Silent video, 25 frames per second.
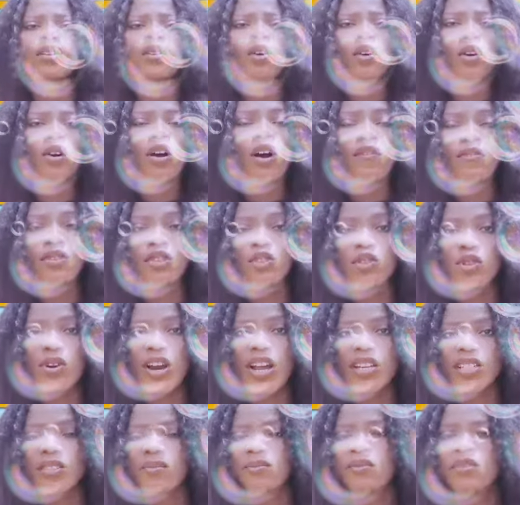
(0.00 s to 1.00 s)
the color of your
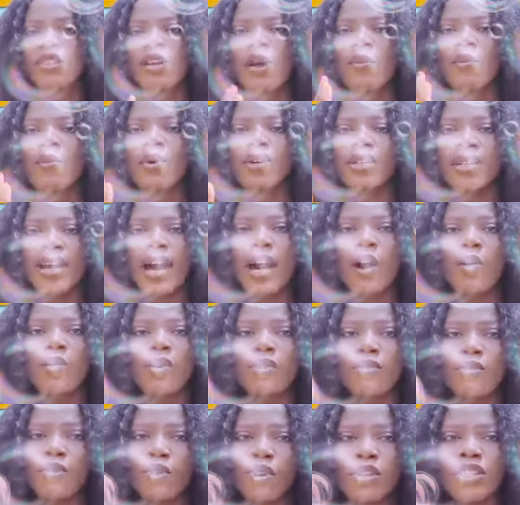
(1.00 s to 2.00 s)
dress, but now
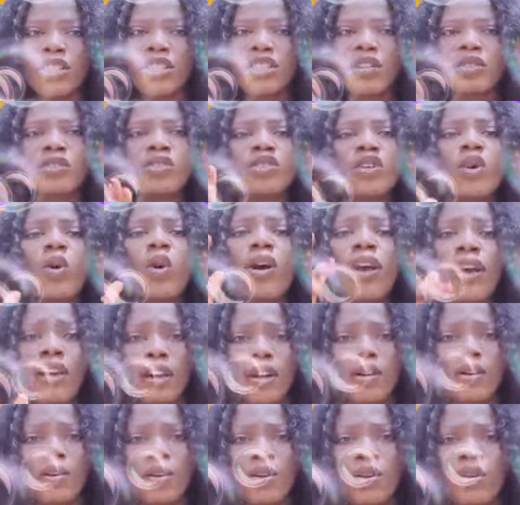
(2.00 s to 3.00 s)
you're focusing on your hair
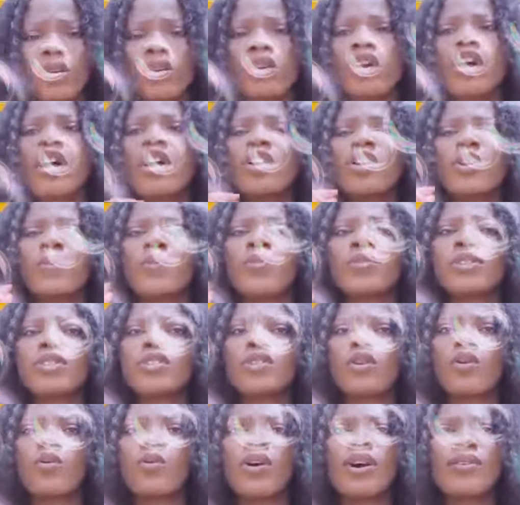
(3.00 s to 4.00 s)
color,
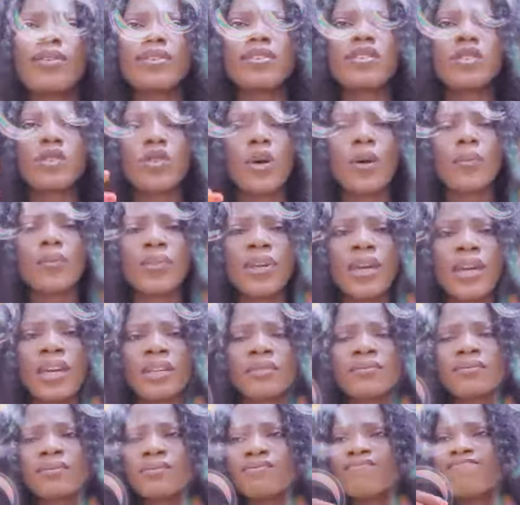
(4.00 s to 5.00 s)
you're wearing
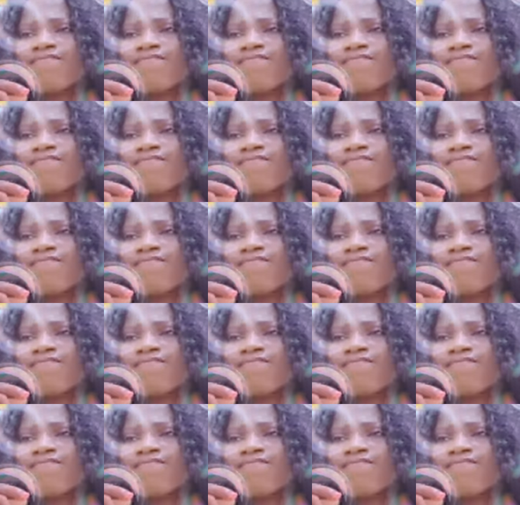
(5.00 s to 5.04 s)
something